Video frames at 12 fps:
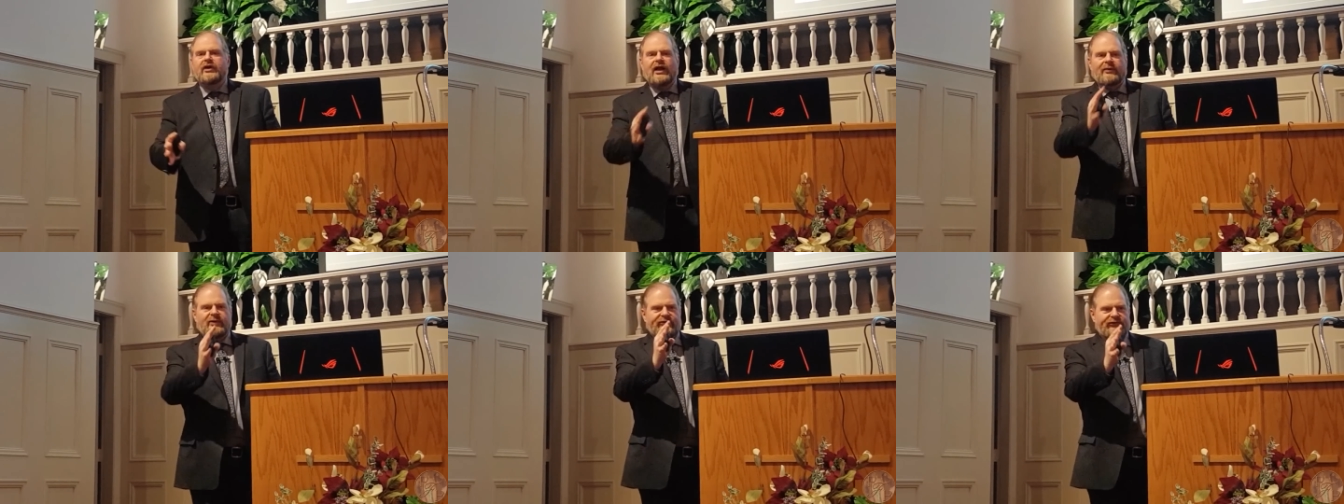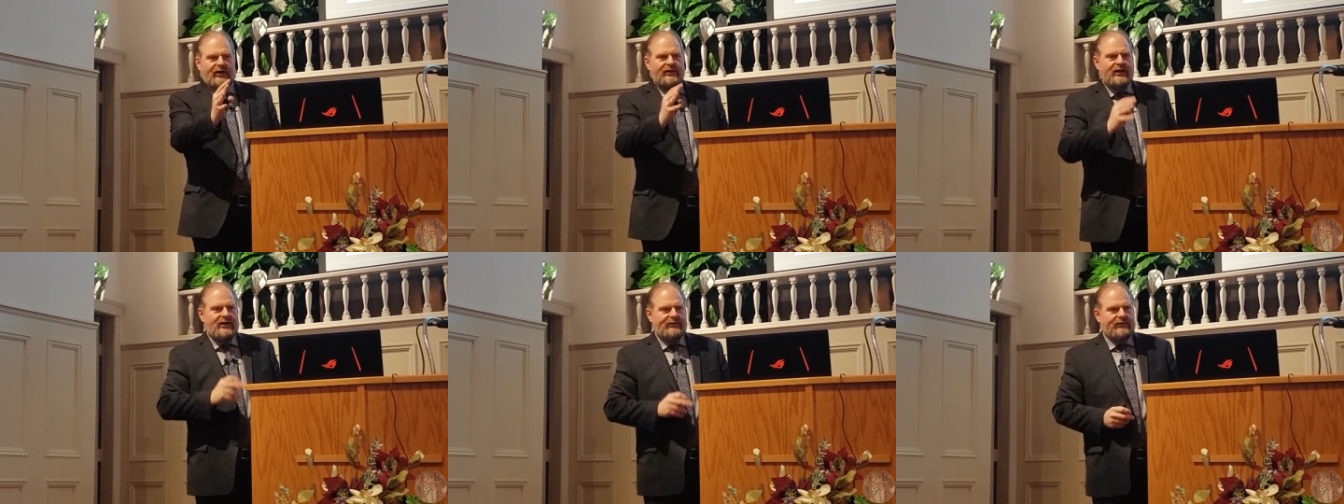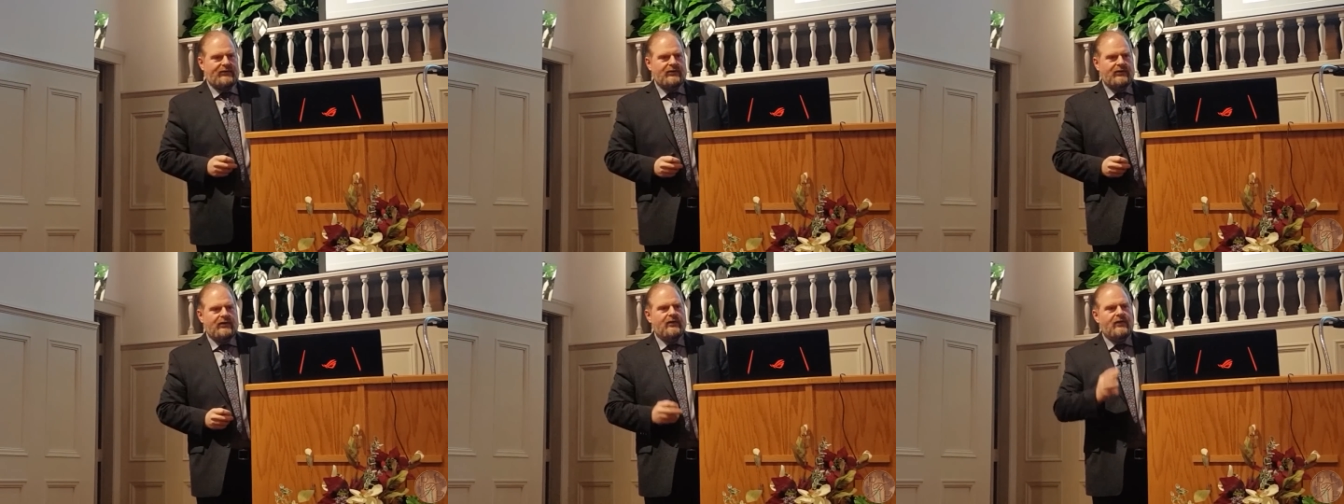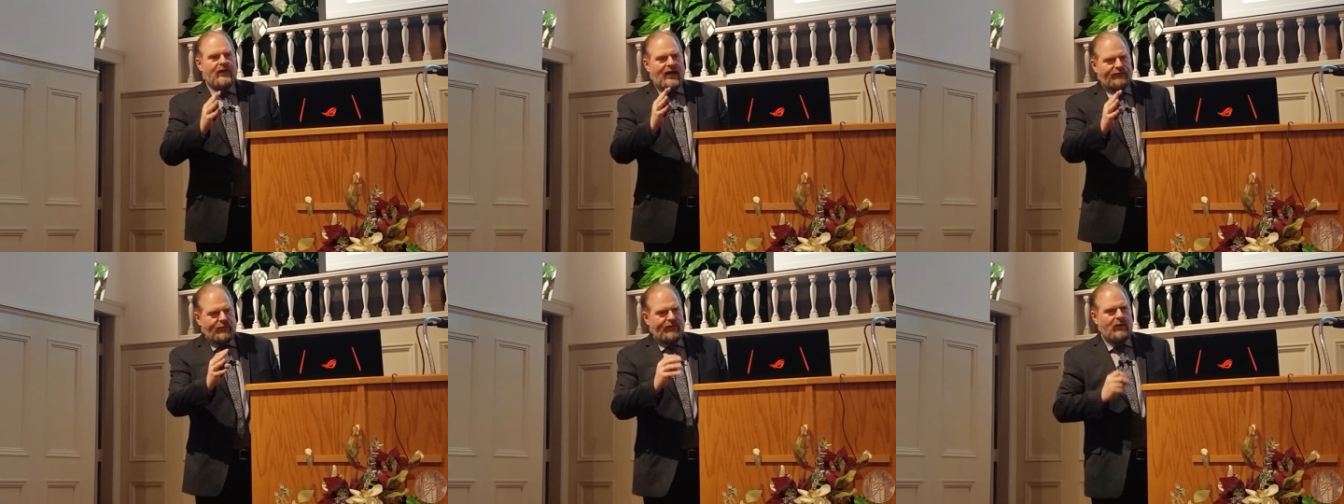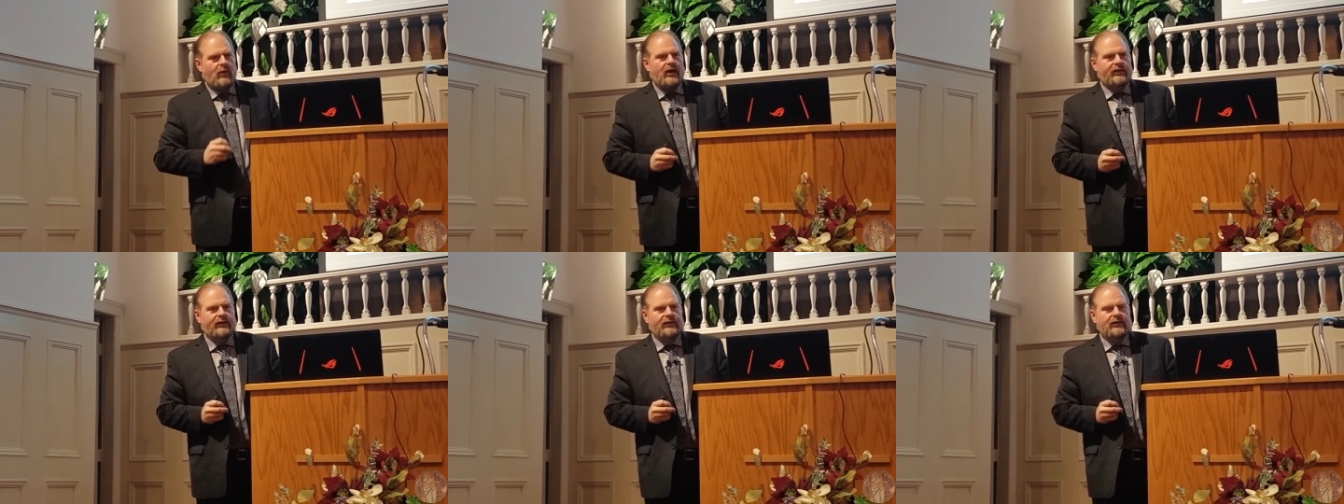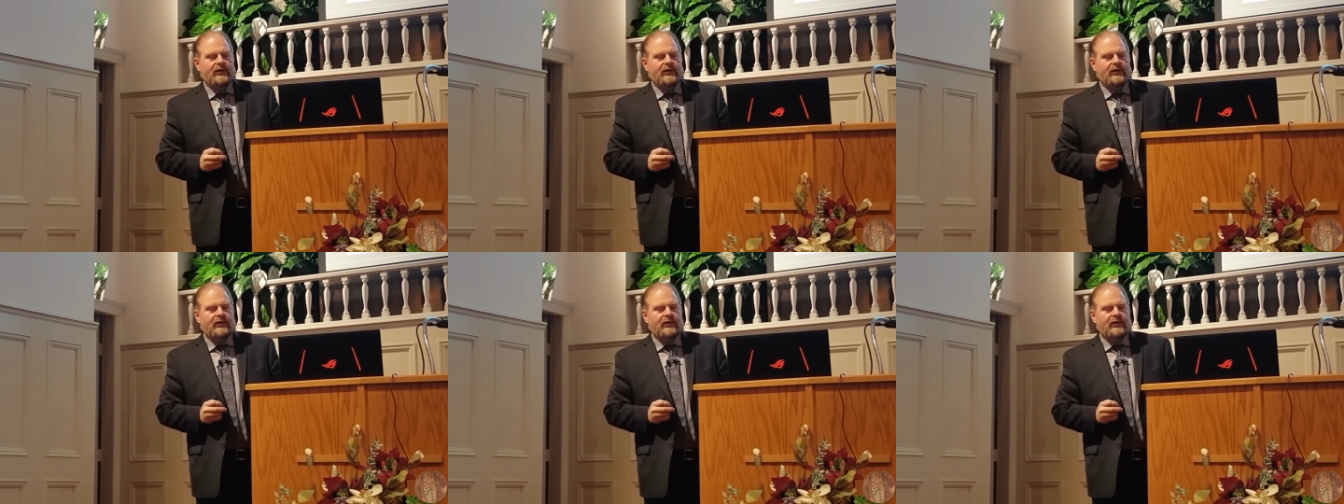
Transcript: climate Sundays. That's what they want.